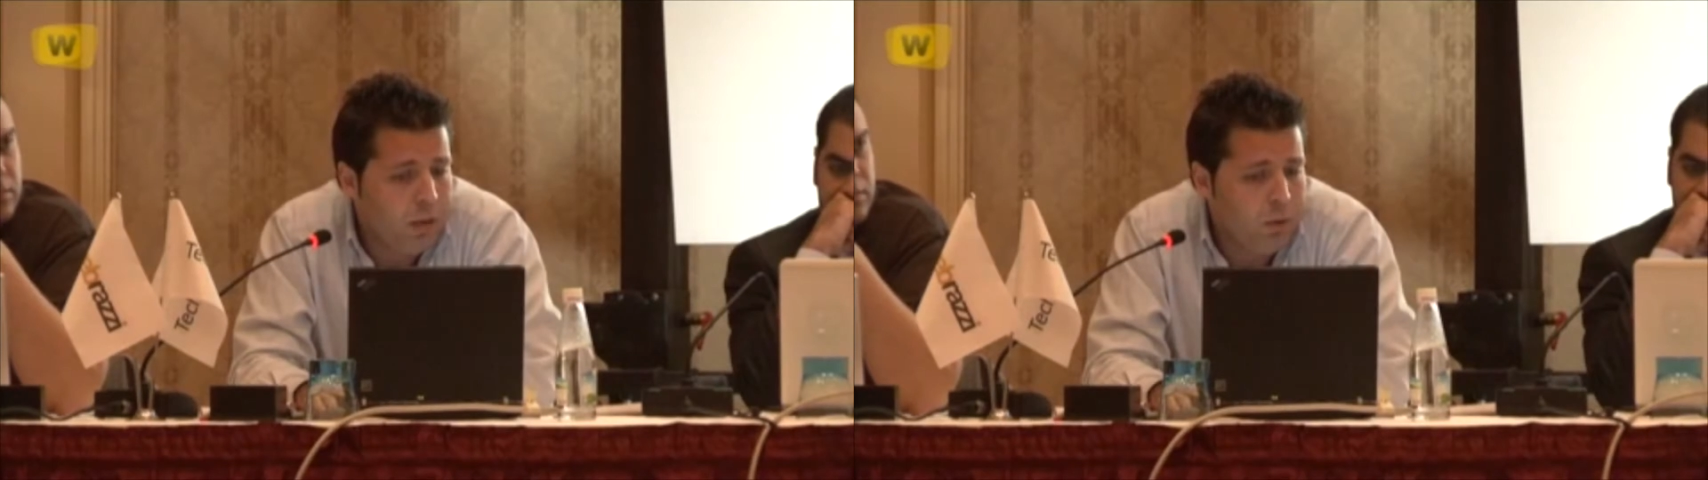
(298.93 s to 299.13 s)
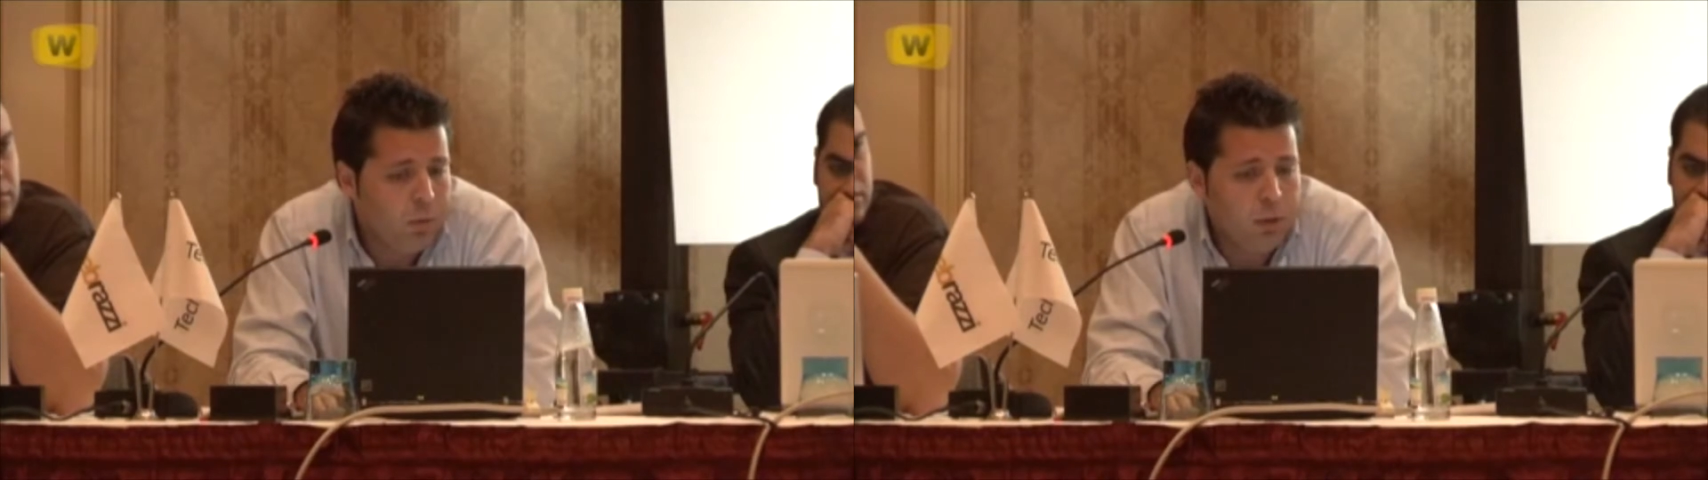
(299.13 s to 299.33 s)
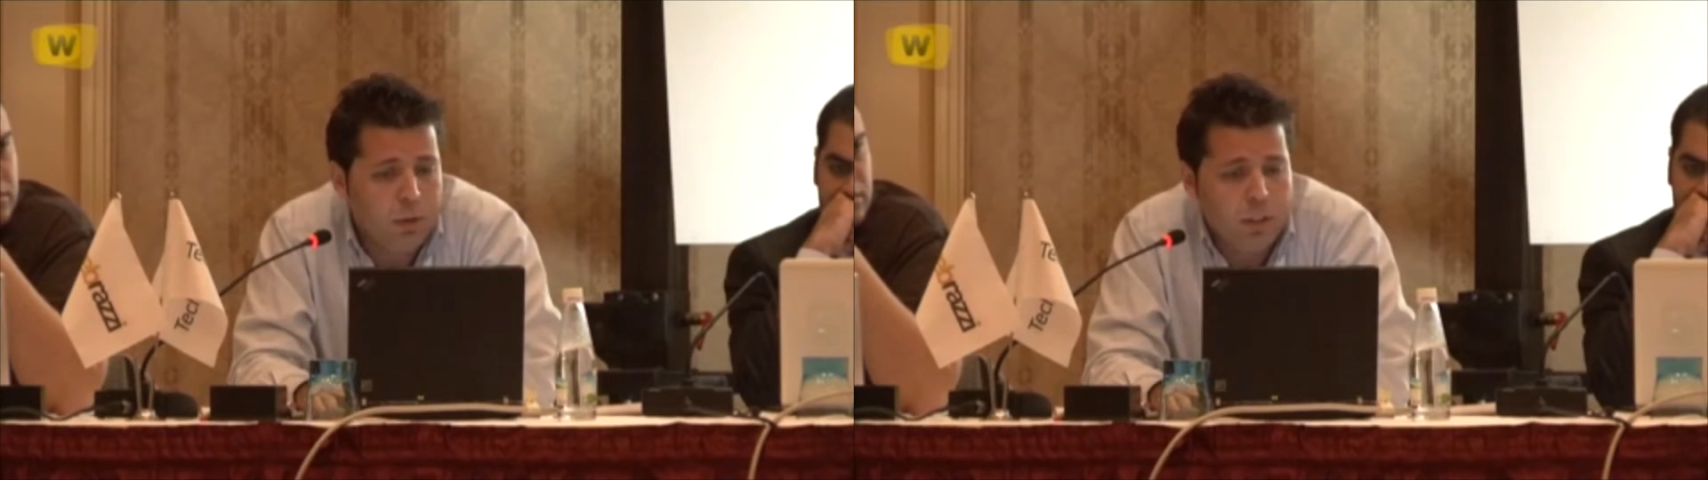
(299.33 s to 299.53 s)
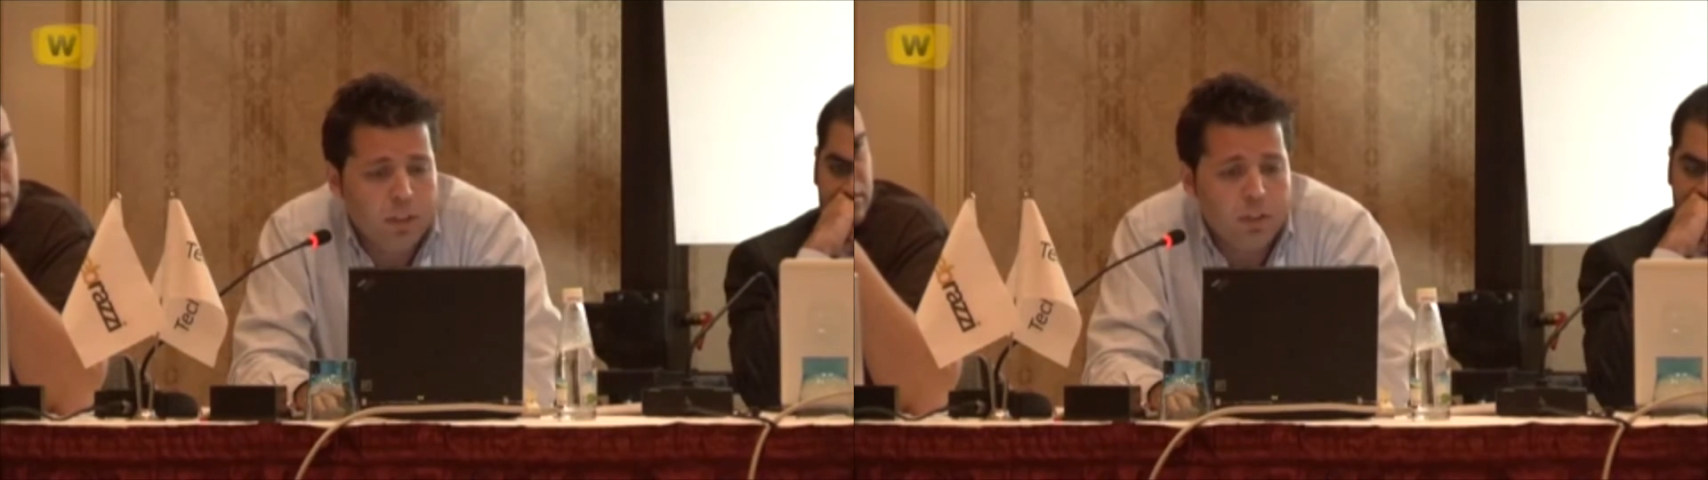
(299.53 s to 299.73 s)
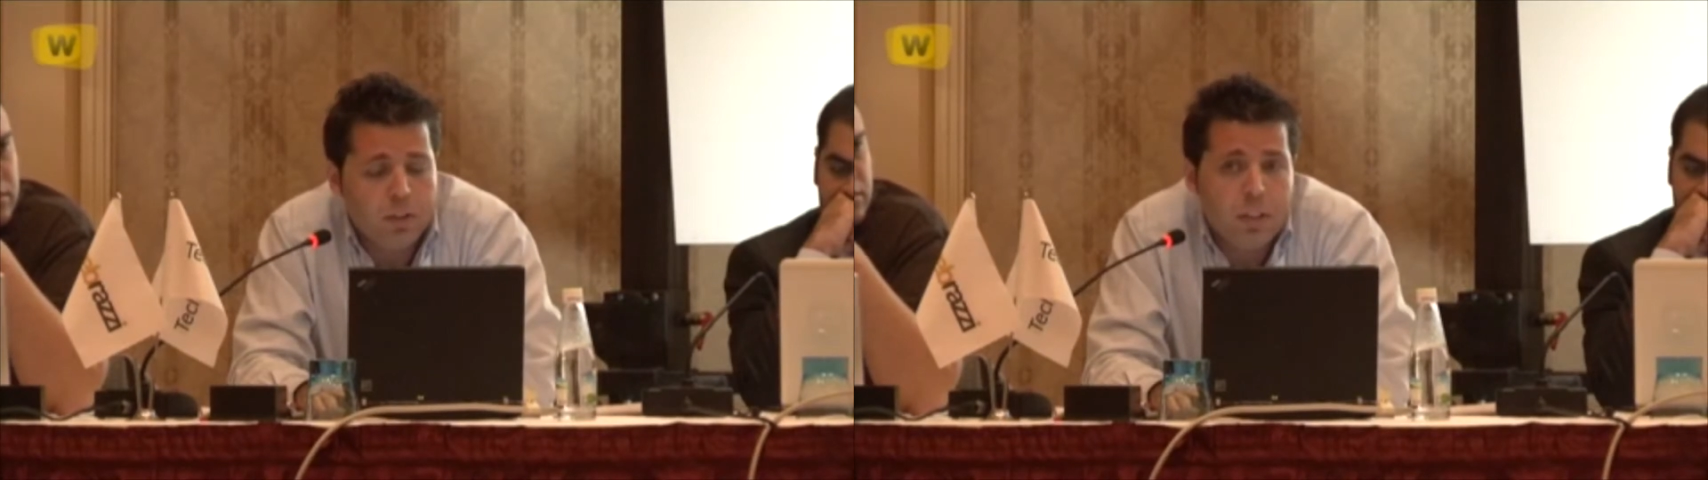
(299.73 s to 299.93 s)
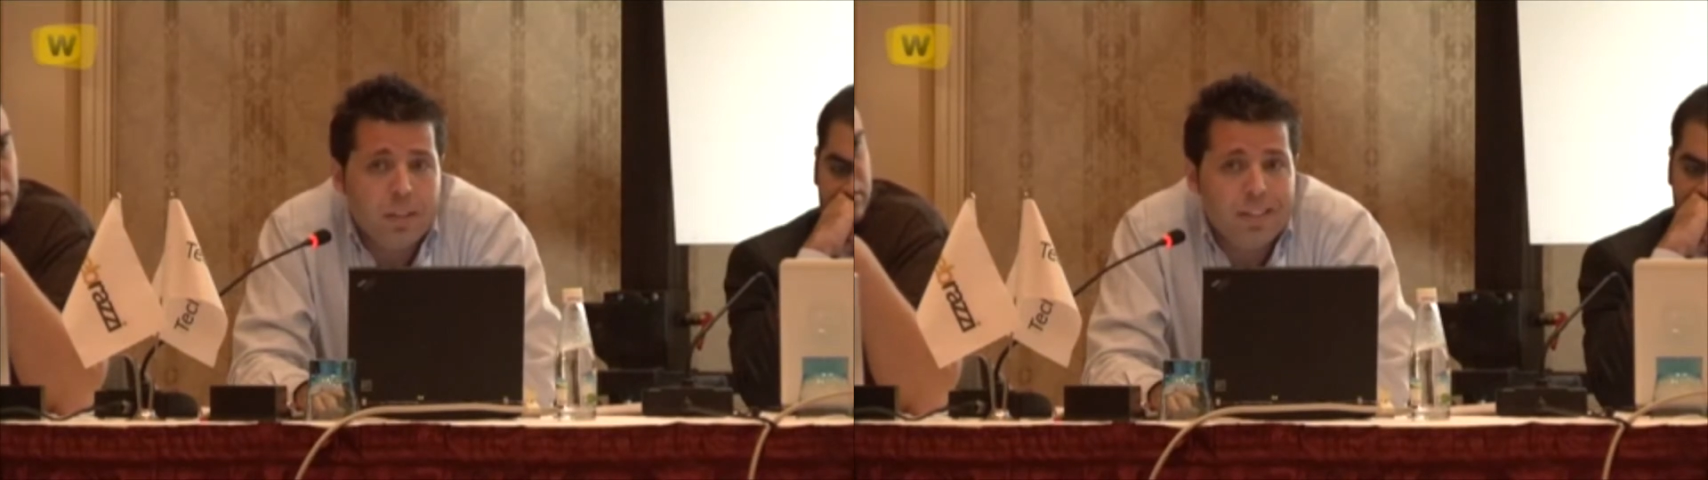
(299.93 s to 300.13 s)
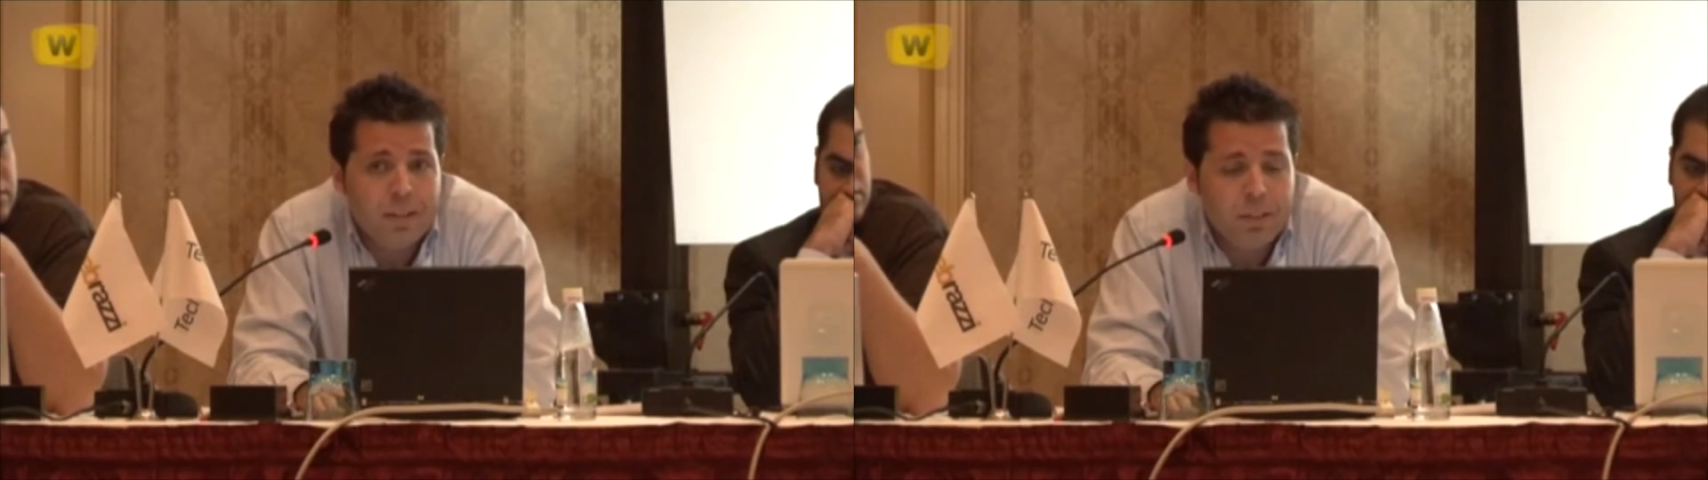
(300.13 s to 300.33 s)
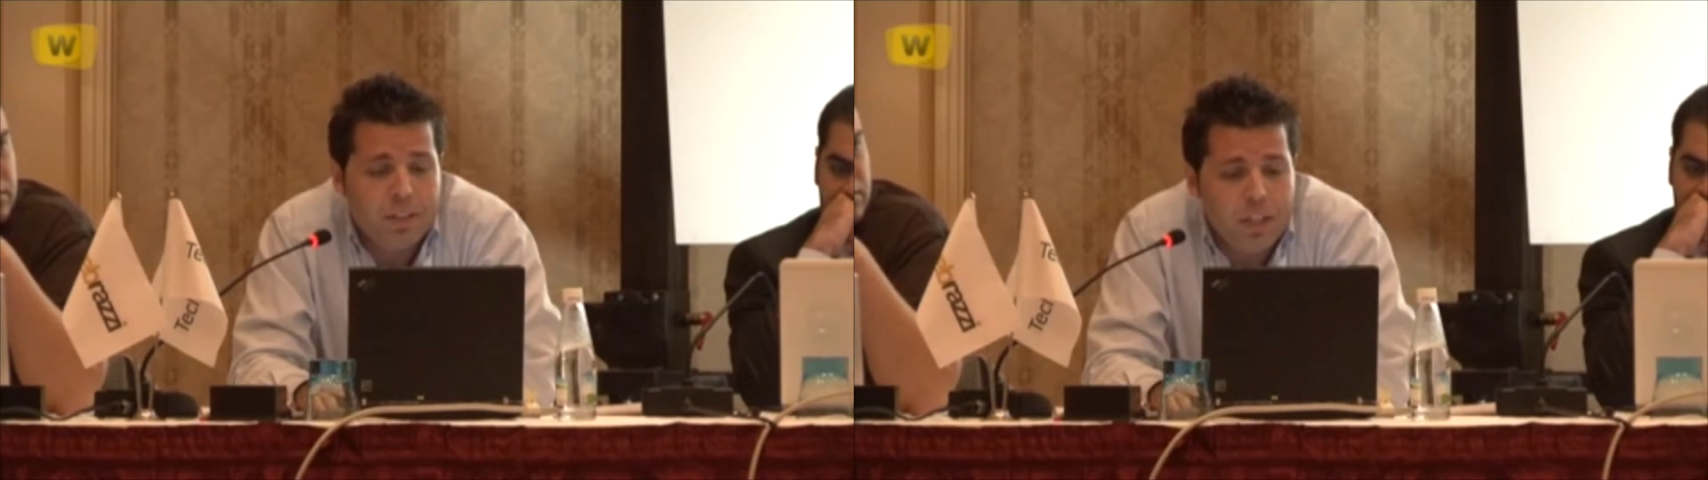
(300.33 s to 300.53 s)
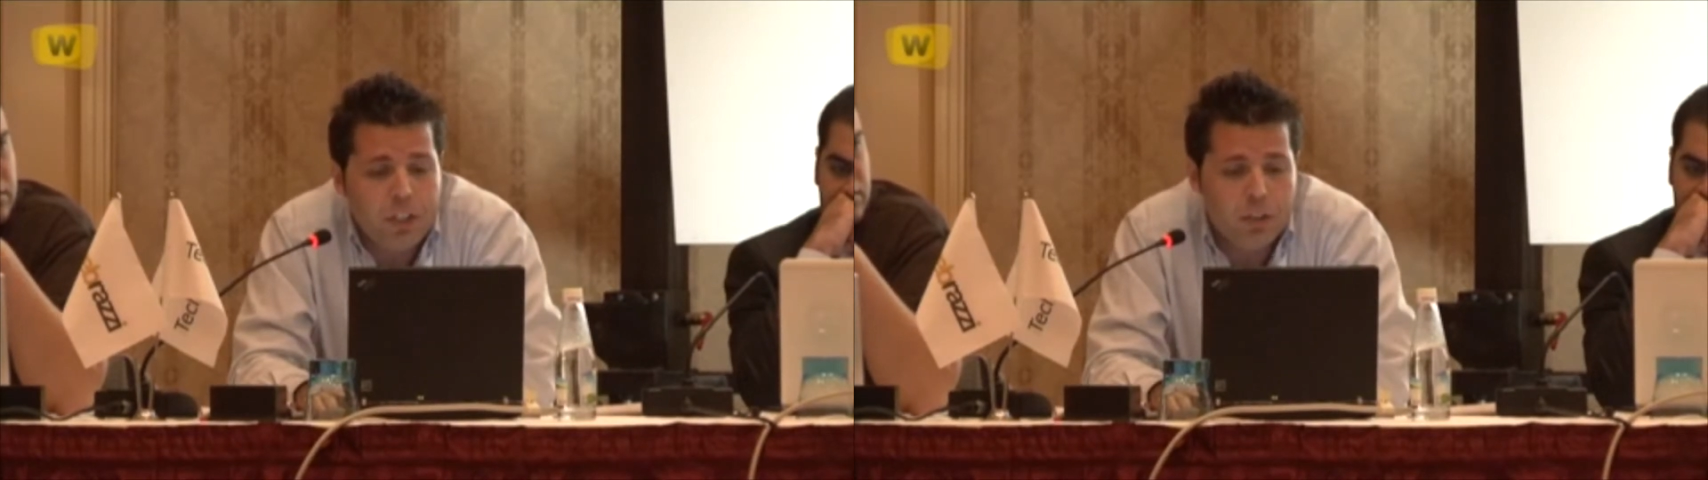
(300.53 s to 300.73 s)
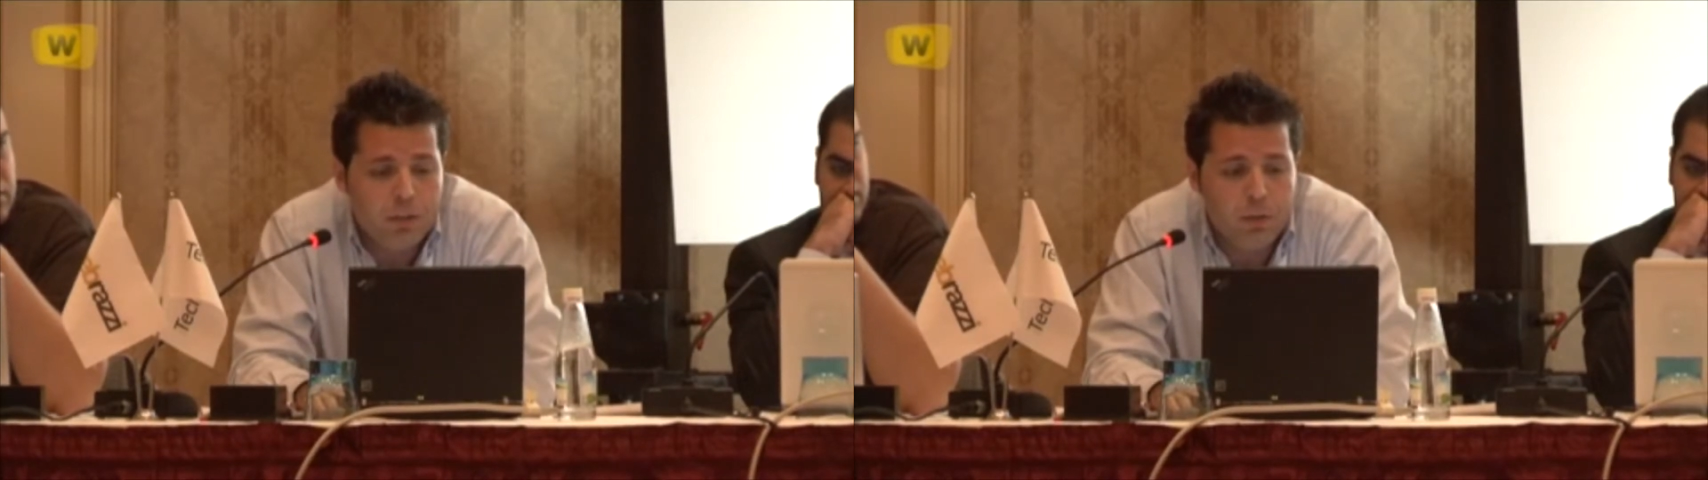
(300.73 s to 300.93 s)
Mobile learning decreases
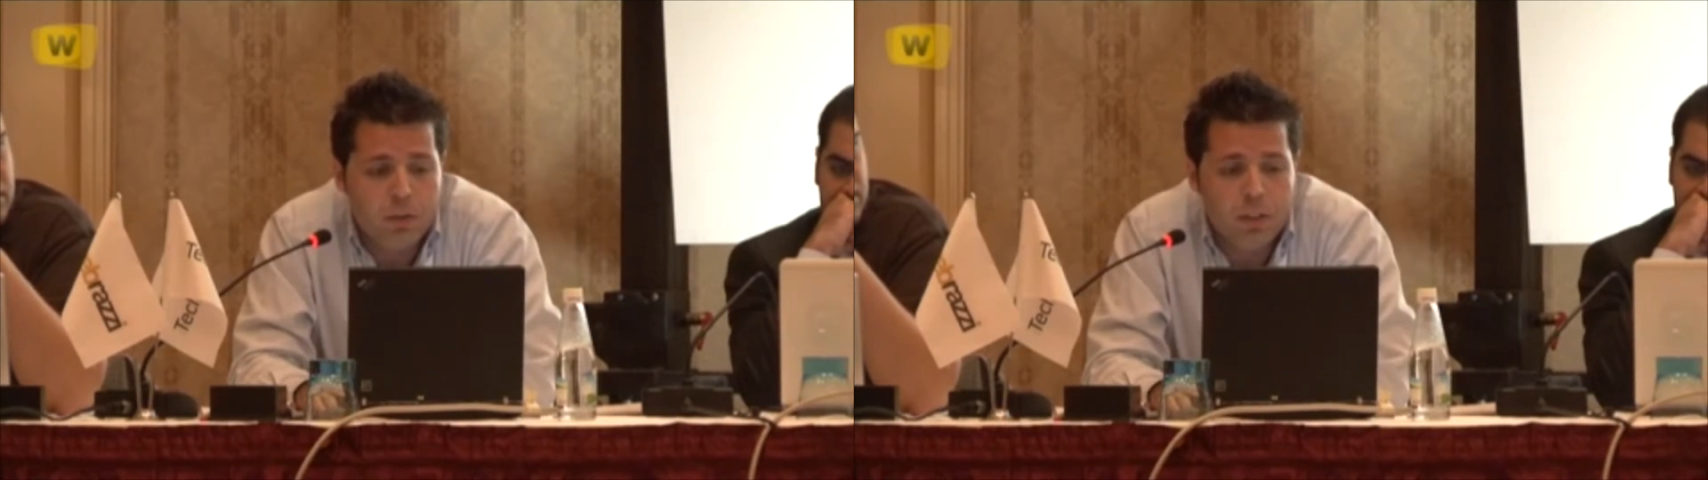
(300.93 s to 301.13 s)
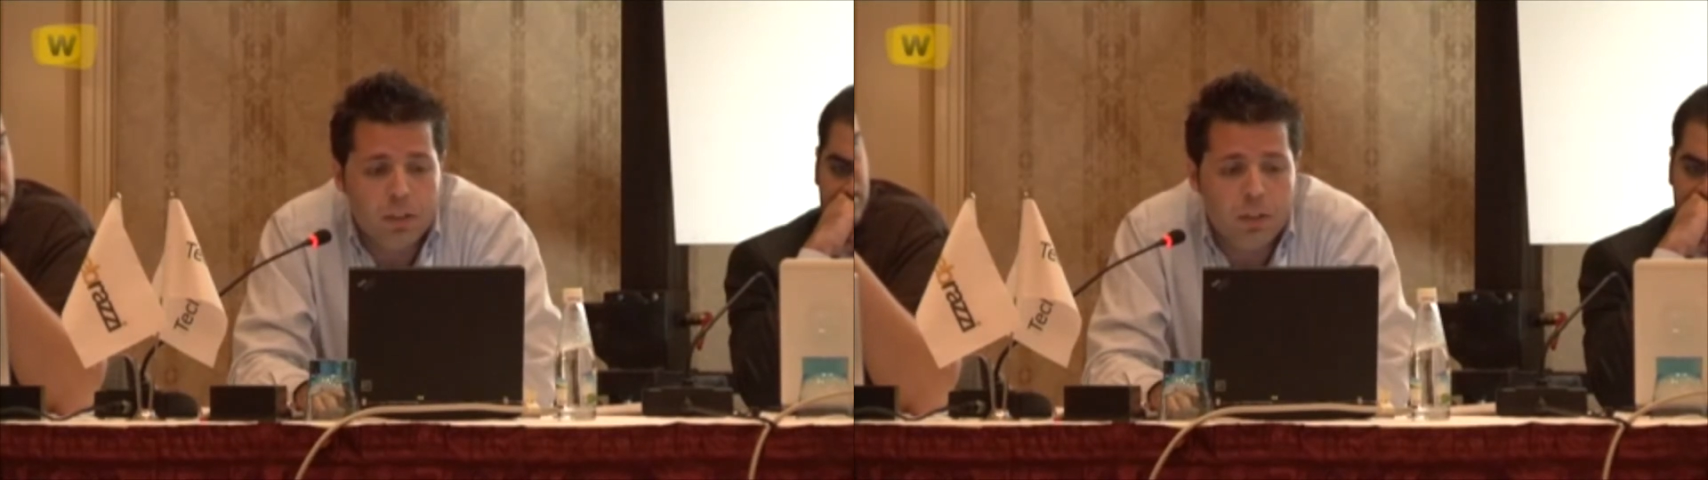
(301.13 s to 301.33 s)
limitation of learning